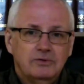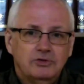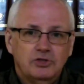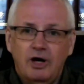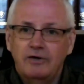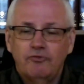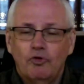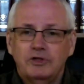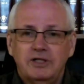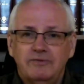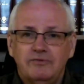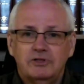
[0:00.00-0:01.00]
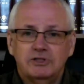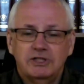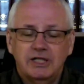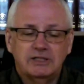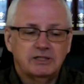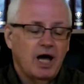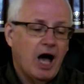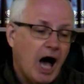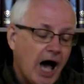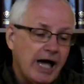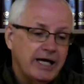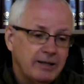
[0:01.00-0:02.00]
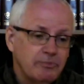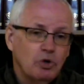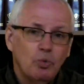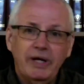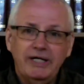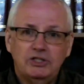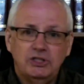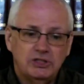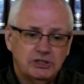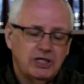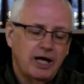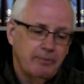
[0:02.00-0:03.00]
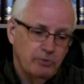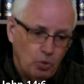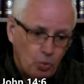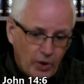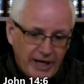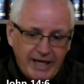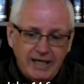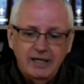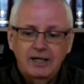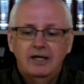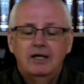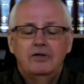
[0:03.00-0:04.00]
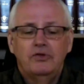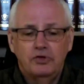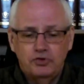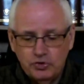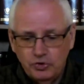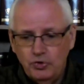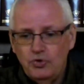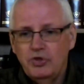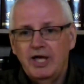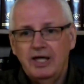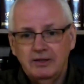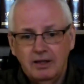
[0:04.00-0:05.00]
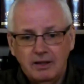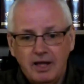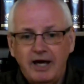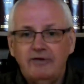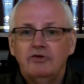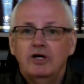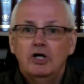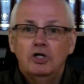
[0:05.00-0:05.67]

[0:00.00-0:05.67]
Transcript: John 14, verse 6. I am the way, Jesus. I am the way, the truth, and the life.